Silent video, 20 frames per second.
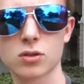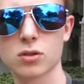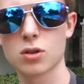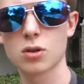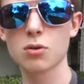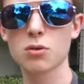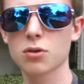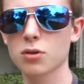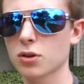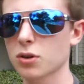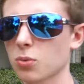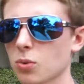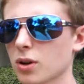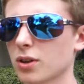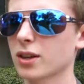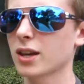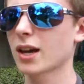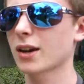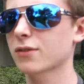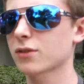2.31
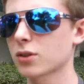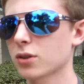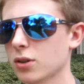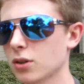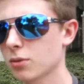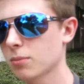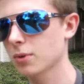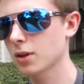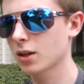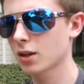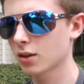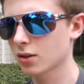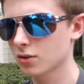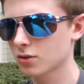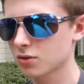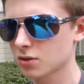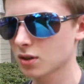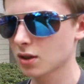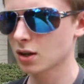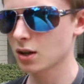in the afternoon
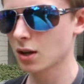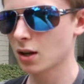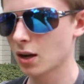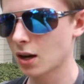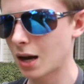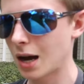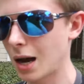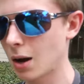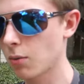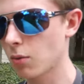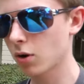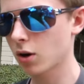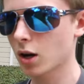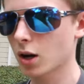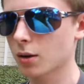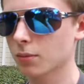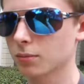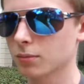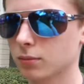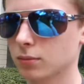because I woke
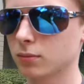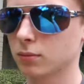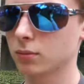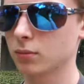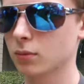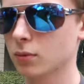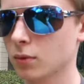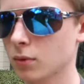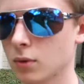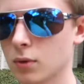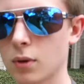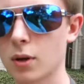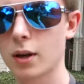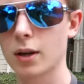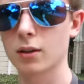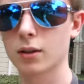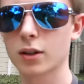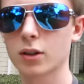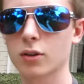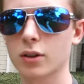up
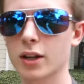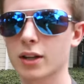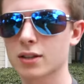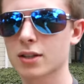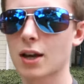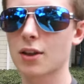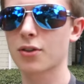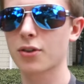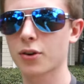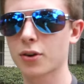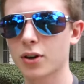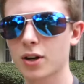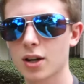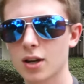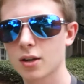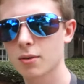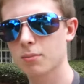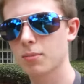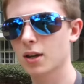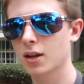literally at
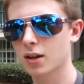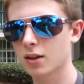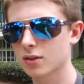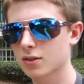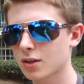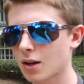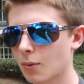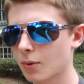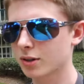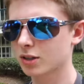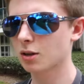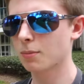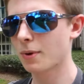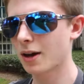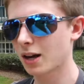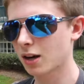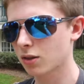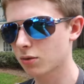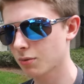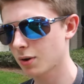10.30 because I went to
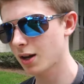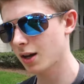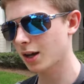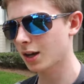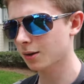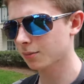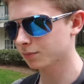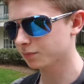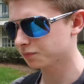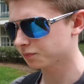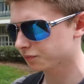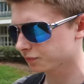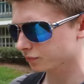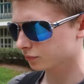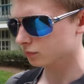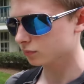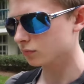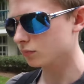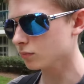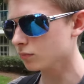bed at 3 a.m.
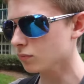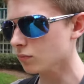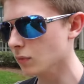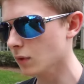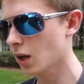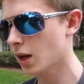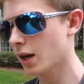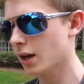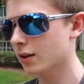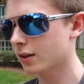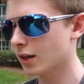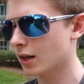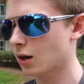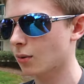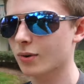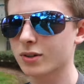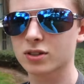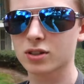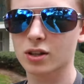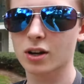And then I
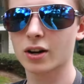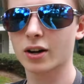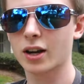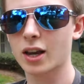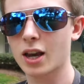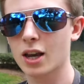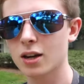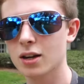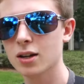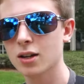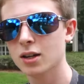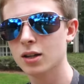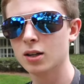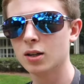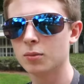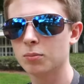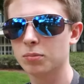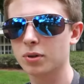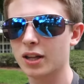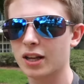went to the arcade,
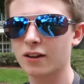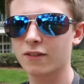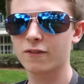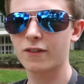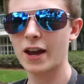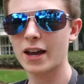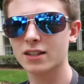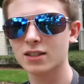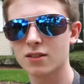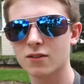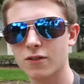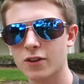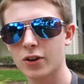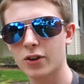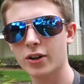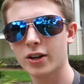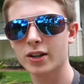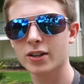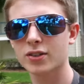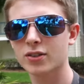played Fast and
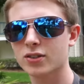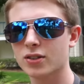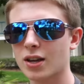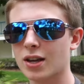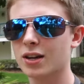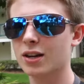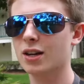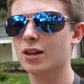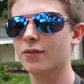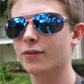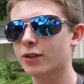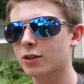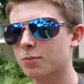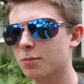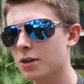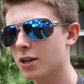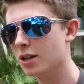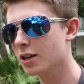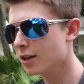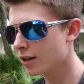Furious and Need for
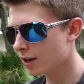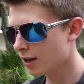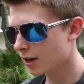Speed.